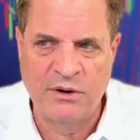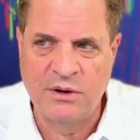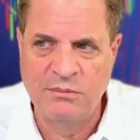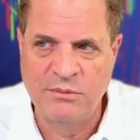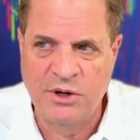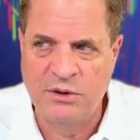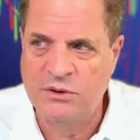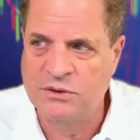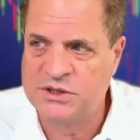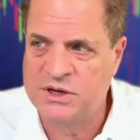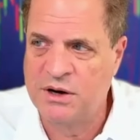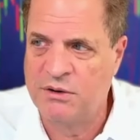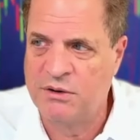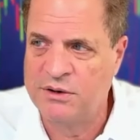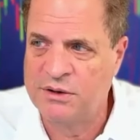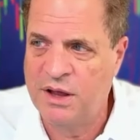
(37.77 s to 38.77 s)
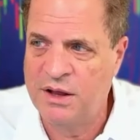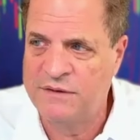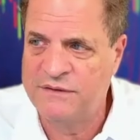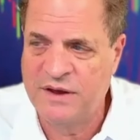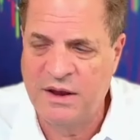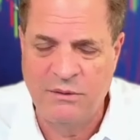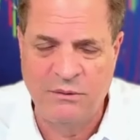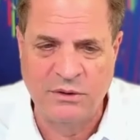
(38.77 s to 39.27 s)
I'm your host, Kerry Lutz.
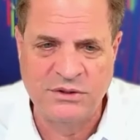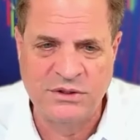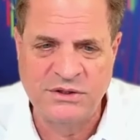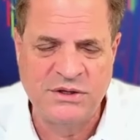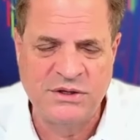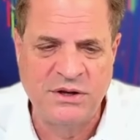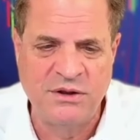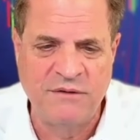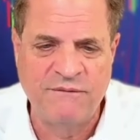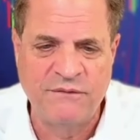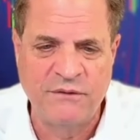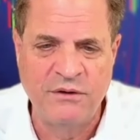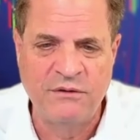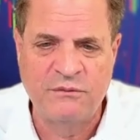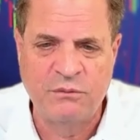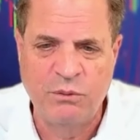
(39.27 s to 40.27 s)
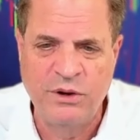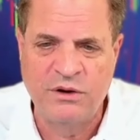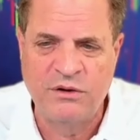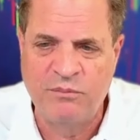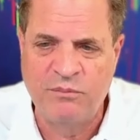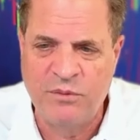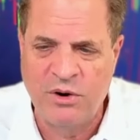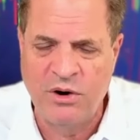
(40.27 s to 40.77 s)
Hey, we're just in the first week
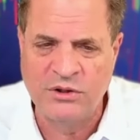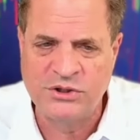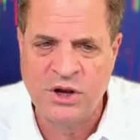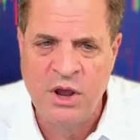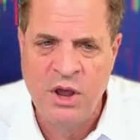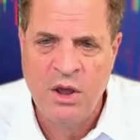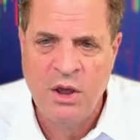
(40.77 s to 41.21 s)
of March.